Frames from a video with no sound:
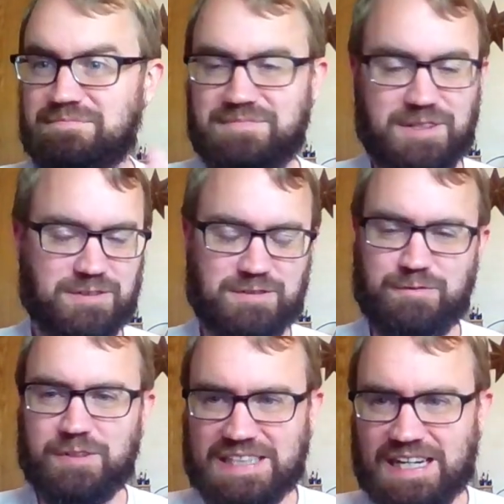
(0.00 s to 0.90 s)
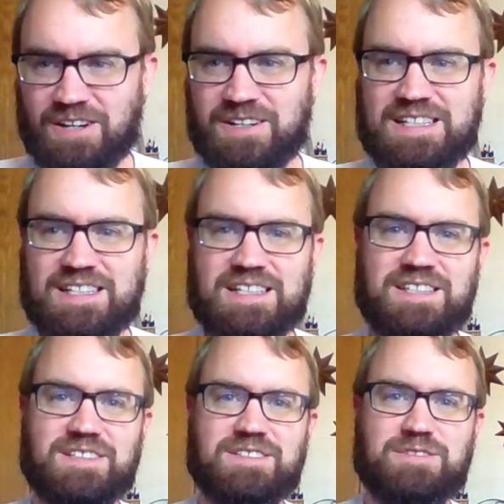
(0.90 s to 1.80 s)
There's vulgarity.
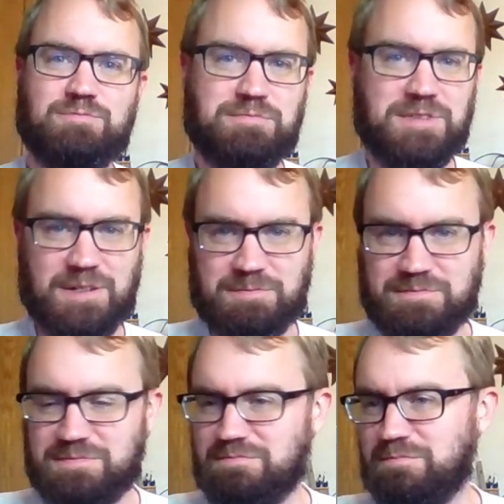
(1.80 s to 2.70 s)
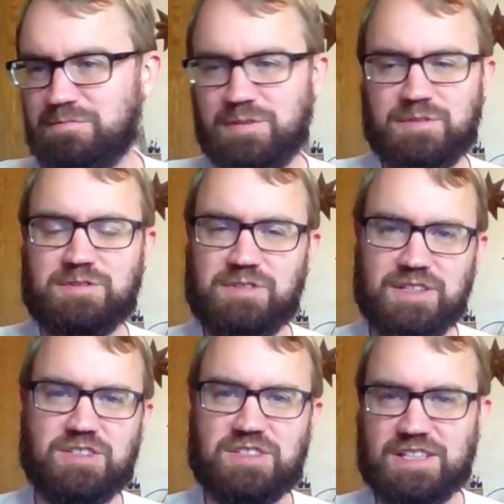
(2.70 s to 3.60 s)
It
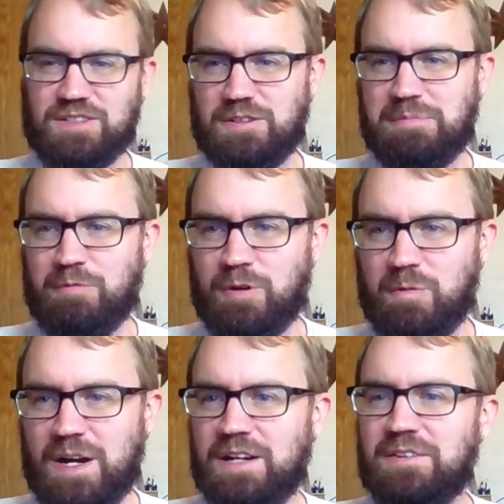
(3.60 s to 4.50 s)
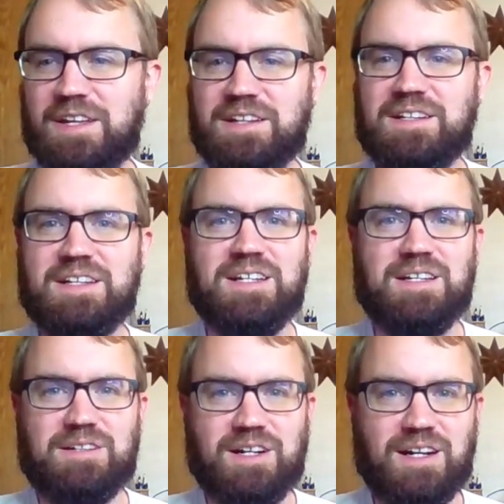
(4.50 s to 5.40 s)
just gets a little bit more wild than
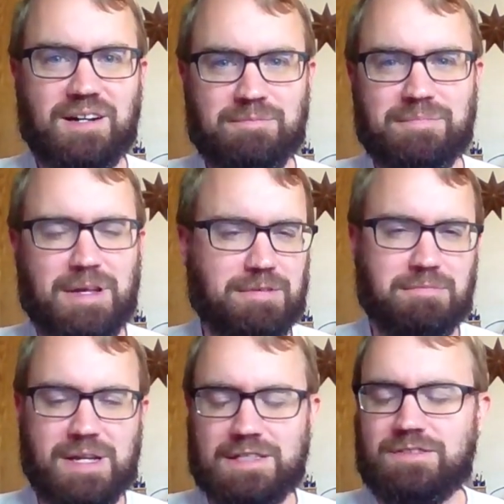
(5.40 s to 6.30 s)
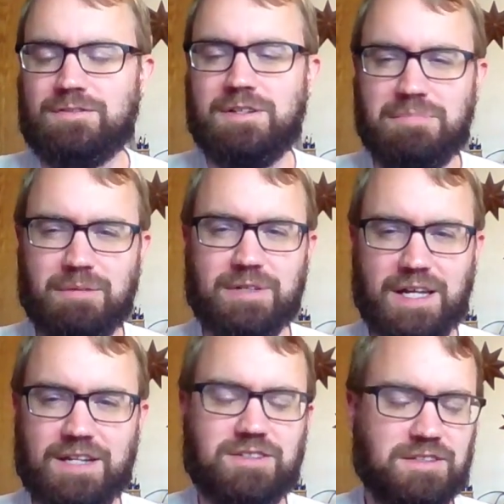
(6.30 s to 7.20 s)
maybe a mainstream
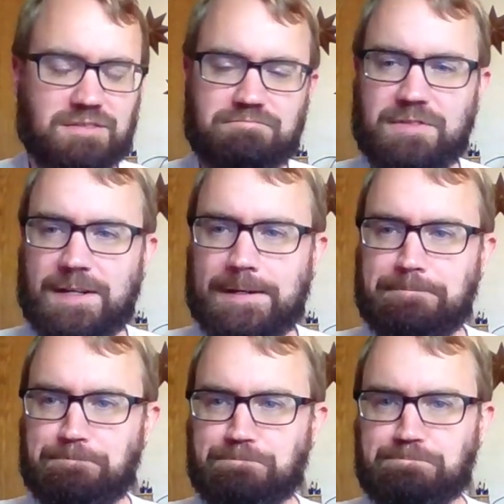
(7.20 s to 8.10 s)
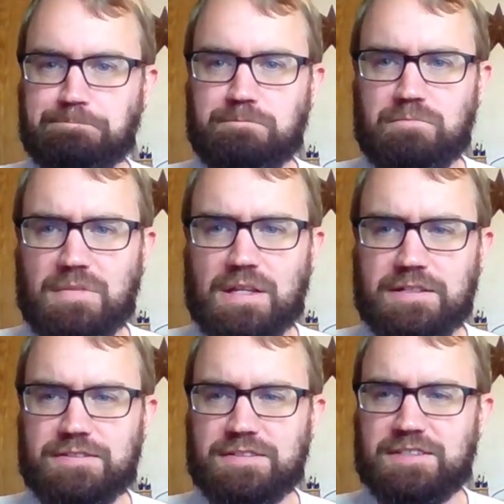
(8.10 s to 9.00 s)
publication.
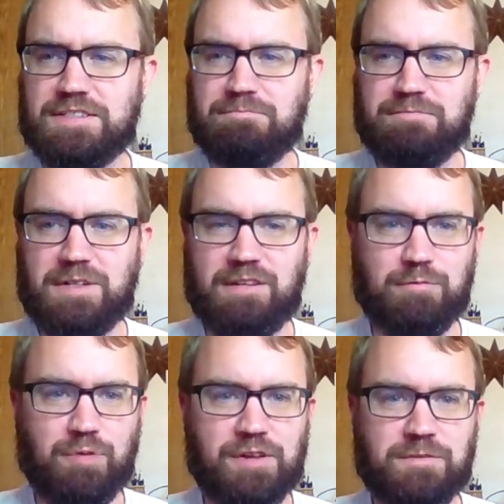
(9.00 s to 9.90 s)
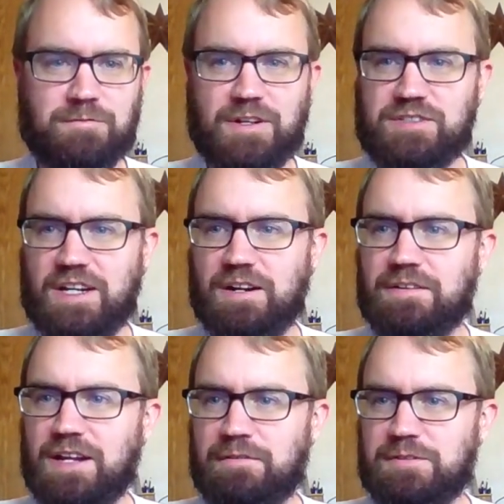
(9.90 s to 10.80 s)
It's a kind of breath of fresh
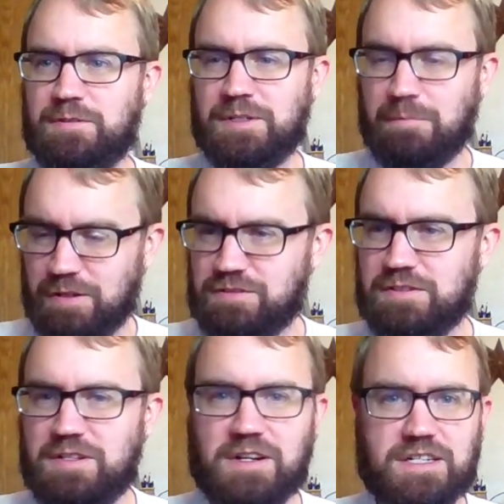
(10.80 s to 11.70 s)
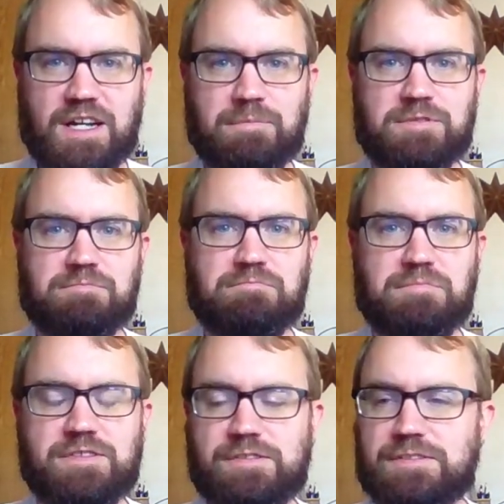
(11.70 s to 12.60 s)
air after doing a bunch of New York Times
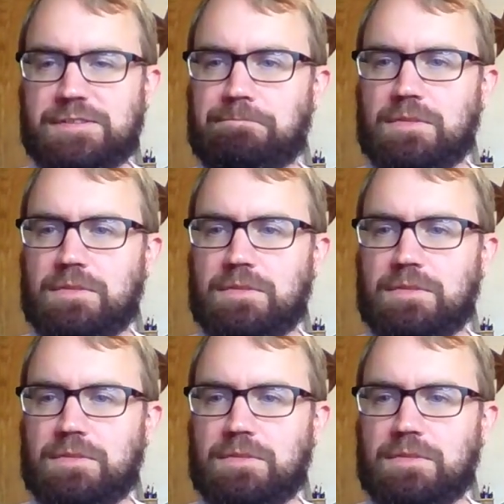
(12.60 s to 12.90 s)
puzzles.